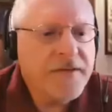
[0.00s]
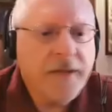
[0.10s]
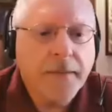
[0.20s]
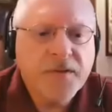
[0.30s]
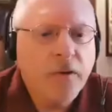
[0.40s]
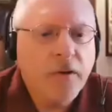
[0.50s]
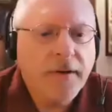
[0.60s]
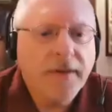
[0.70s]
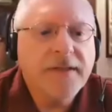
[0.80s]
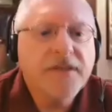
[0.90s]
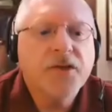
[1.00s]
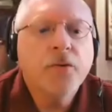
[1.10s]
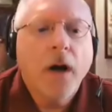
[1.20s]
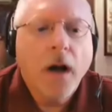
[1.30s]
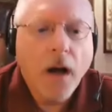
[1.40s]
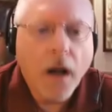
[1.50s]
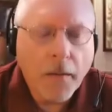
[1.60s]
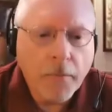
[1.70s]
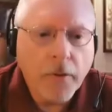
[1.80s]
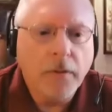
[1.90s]
steps work unless you
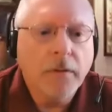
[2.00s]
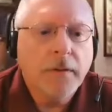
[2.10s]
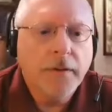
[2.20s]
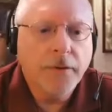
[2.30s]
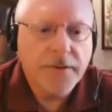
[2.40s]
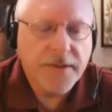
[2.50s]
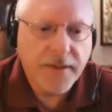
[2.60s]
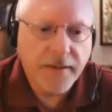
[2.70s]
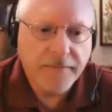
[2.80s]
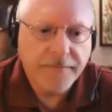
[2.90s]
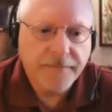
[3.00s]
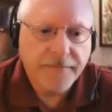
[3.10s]
humble yourself.